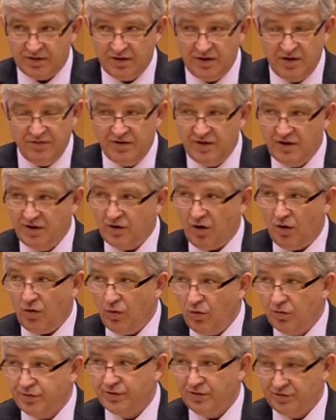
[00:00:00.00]
even in
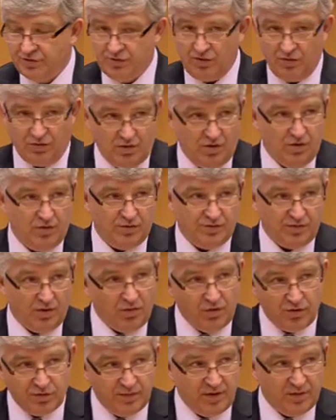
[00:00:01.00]
old, so-called
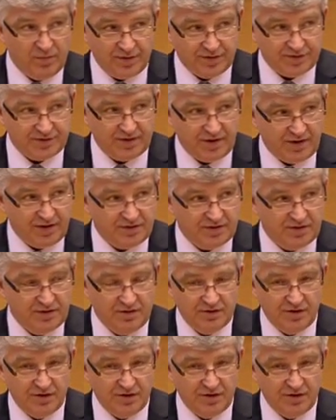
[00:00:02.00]
old member states,